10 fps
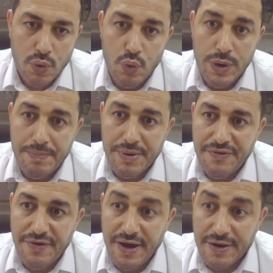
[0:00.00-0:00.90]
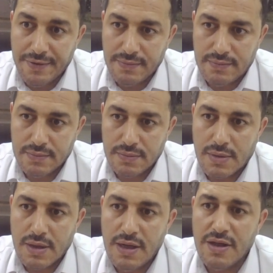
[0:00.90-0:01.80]
we prefer
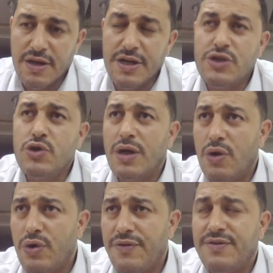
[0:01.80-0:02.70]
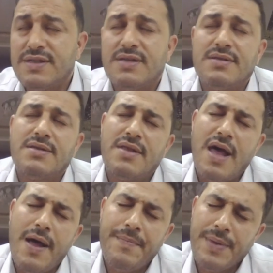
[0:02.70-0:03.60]
the natural orifices,
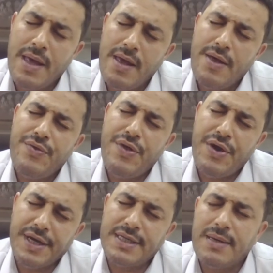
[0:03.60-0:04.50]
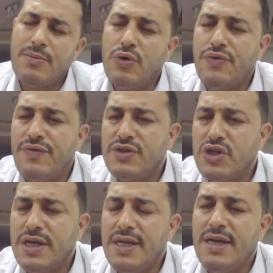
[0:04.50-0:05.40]
the rectum or
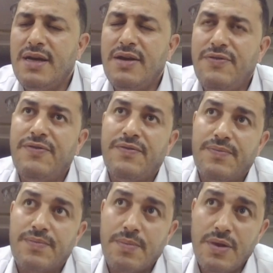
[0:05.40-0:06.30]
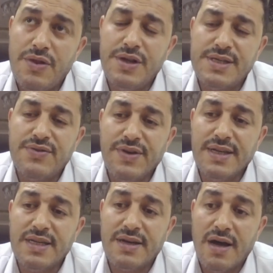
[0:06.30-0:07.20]
vagina, if the
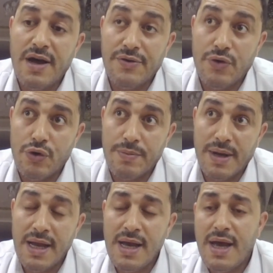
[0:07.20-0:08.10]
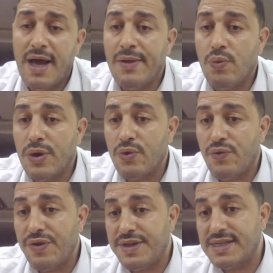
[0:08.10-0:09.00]
sphincter are normal. And one
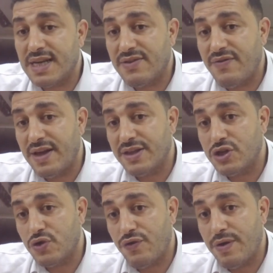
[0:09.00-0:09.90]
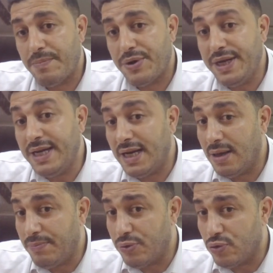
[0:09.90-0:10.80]
of the disadvantage of the perineal
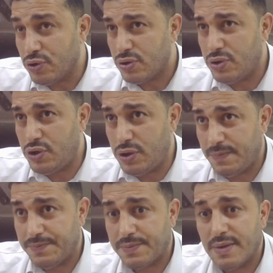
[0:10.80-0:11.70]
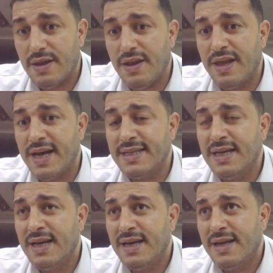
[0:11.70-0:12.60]
approach, that
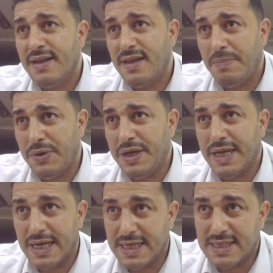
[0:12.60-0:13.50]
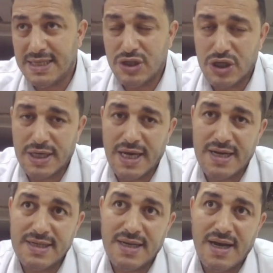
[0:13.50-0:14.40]
the perineal incision
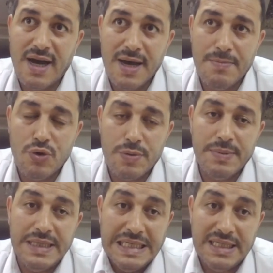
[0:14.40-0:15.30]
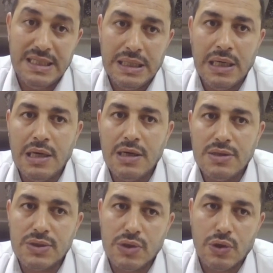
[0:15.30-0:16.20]
carries a high morbidity,
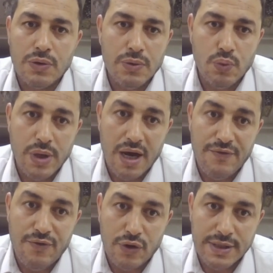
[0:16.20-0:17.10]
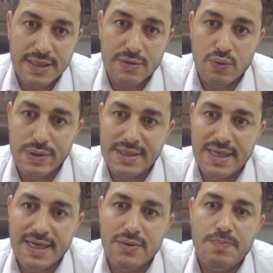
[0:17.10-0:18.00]
so we avoid it. We
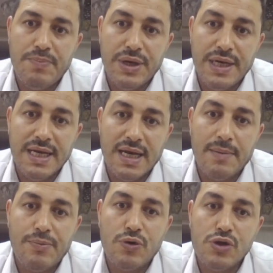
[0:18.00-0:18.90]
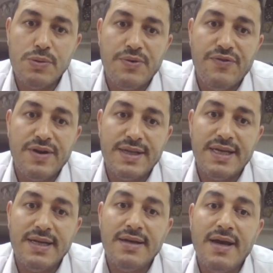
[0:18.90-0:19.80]
said perineal approach preferred
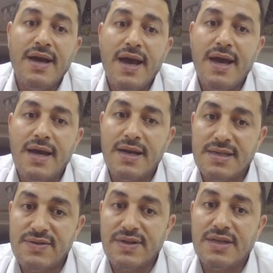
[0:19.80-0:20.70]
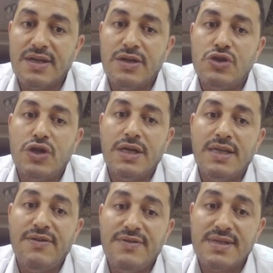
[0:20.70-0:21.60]
in anal sphincter injury,
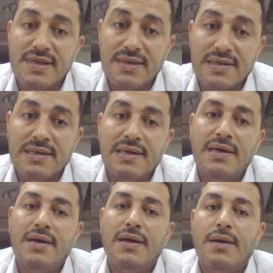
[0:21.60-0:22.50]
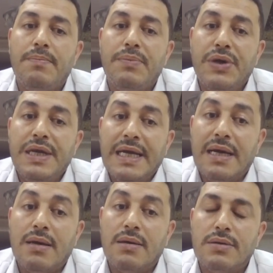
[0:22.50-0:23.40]
deficient
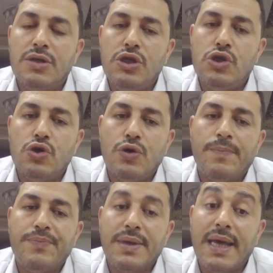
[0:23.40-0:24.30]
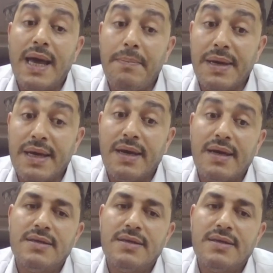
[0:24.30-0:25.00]
perineal tissue, gapping